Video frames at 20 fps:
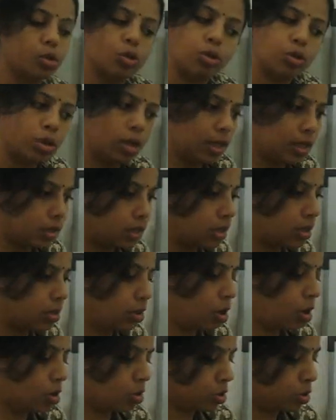So it's
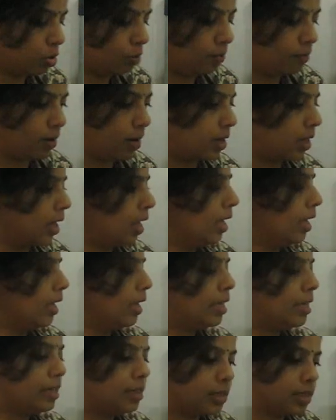also one
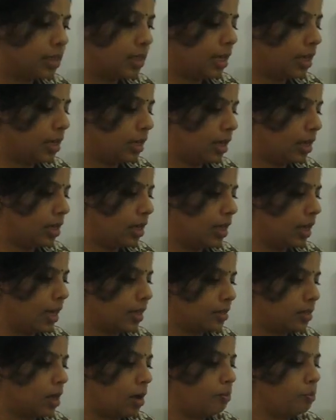easy
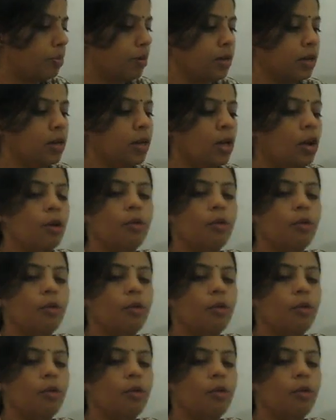example